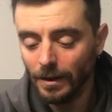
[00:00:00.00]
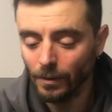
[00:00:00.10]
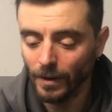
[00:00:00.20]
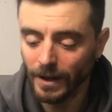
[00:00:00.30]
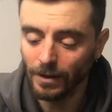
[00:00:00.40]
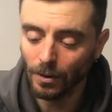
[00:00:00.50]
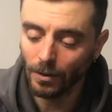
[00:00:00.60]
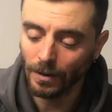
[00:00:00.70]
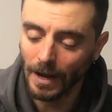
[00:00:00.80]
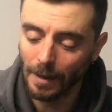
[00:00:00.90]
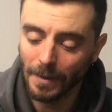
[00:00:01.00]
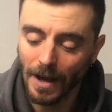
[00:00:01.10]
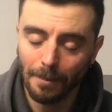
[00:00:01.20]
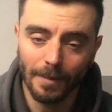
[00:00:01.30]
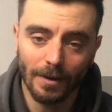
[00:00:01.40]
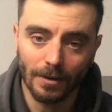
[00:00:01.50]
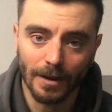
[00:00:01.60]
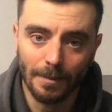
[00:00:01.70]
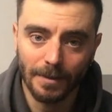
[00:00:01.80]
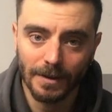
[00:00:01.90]
When I go up on
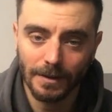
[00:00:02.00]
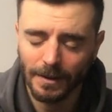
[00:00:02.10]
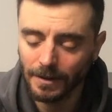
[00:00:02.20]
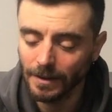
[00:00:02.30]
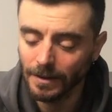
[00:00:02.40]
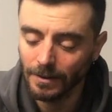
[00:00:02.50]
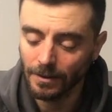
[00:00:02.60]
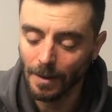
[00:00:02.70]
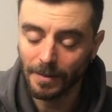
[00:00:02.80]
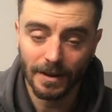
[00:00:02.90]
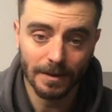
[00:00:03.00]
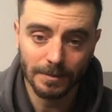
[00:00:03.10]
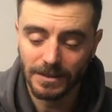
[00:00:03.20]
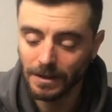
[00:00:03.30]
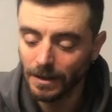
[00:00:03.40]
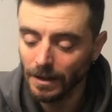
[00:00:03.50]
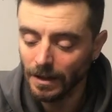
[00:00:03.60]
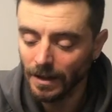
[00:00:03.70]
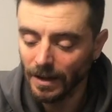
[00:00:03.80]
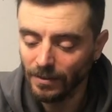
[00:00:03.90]
upper arms,
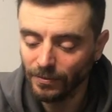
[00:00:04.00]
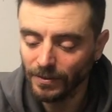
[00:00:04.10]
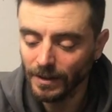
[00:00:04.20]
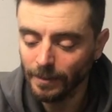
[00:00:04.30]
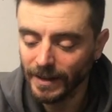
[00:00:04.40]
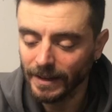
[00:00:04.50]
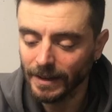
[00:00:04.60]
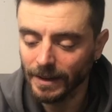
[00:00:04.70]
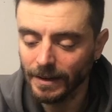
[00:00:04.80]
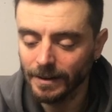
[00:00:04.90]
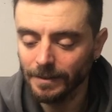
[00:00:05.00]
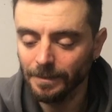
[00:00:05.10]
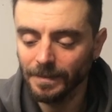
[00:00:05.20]
I feel my car